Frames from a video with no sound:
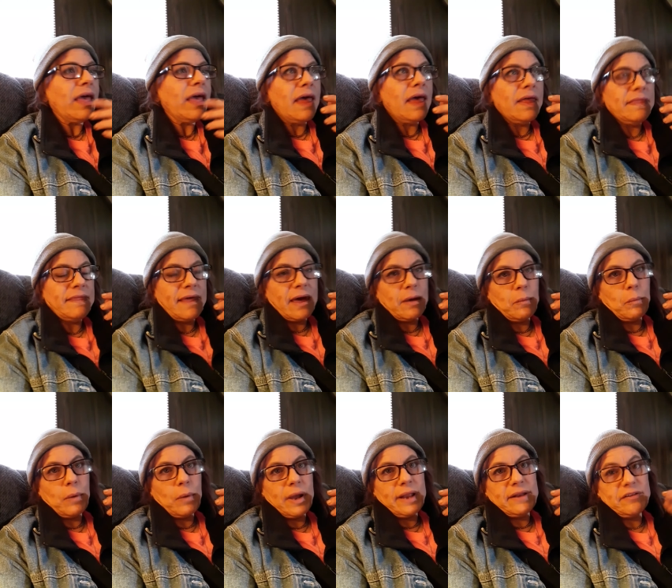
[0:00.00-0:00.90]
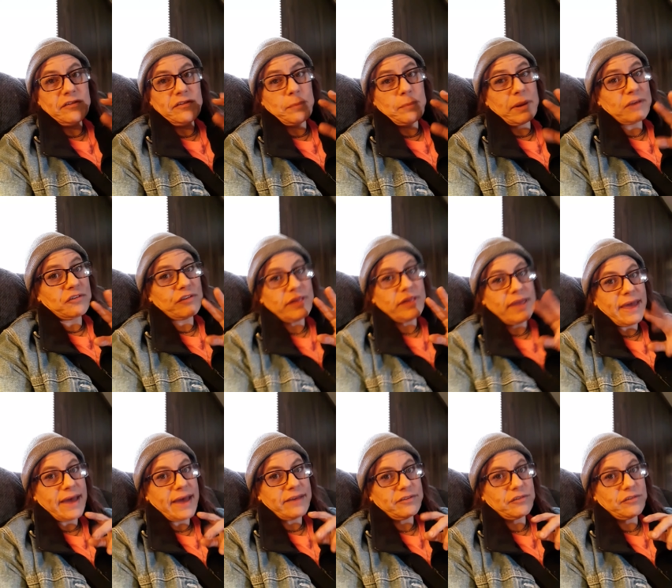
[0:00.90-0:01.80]
that when, especially
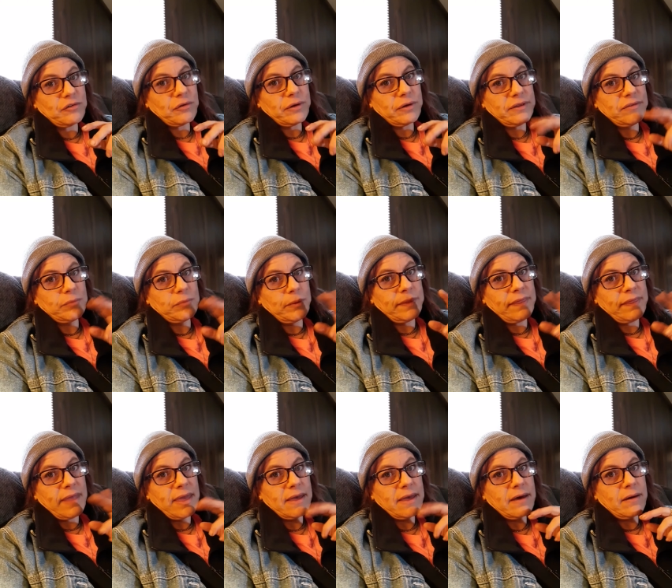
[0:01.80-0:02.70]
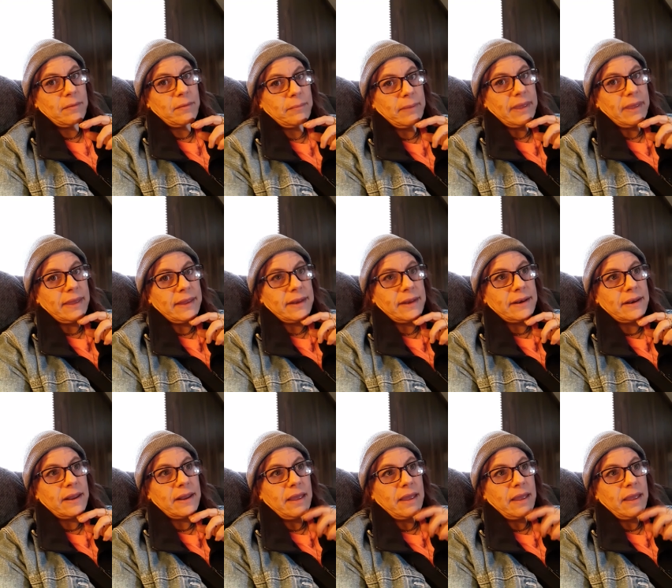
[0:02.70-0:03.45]
asteroids, when they come in,